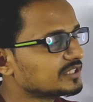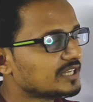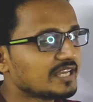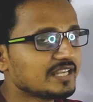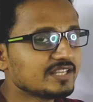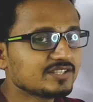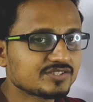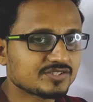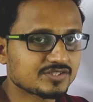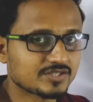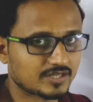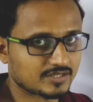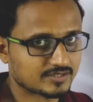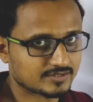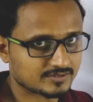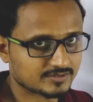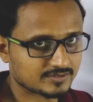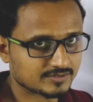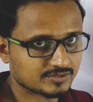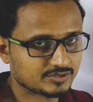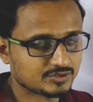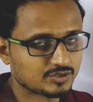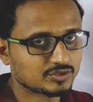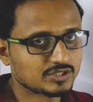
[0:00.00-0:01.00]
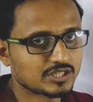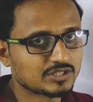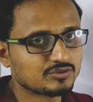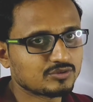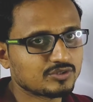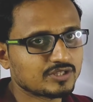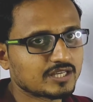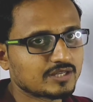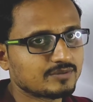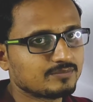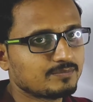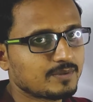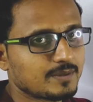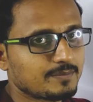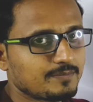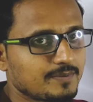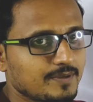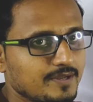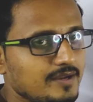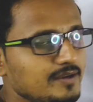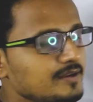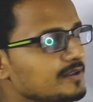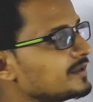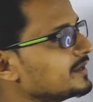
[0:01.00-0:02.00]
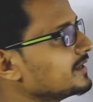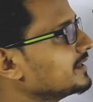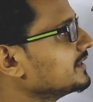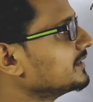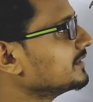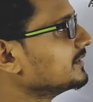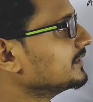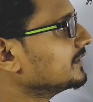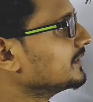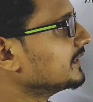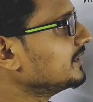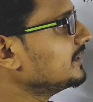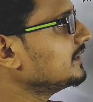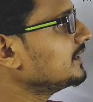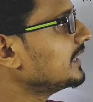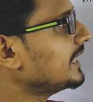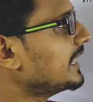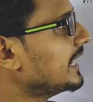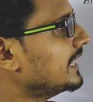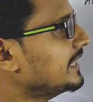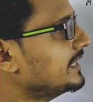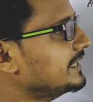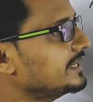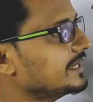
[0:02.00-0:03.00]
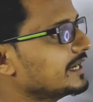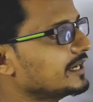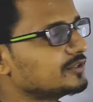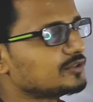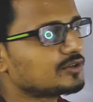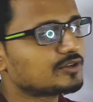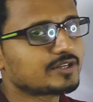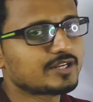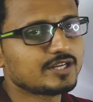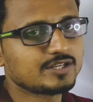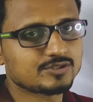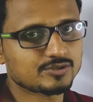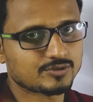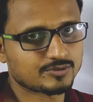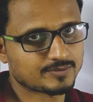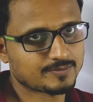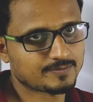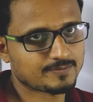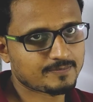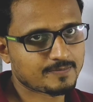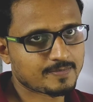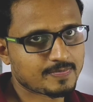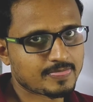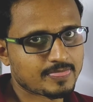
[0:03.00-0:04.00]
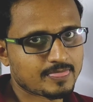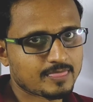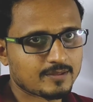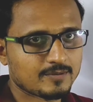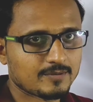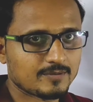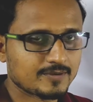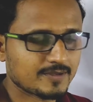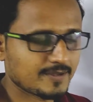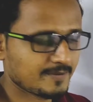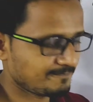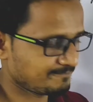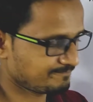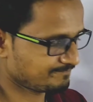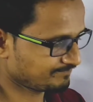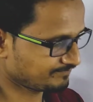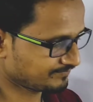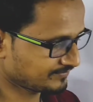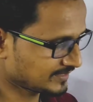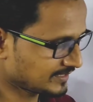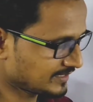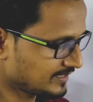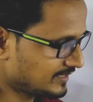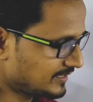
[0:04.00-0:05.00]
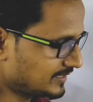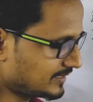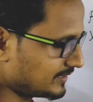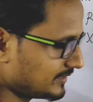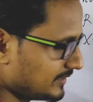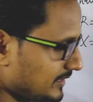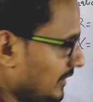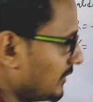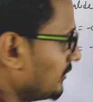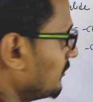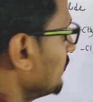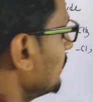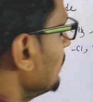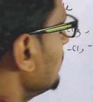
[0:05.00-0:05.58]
ester, so that we can prepare the aldehyde or ketone. Okay, now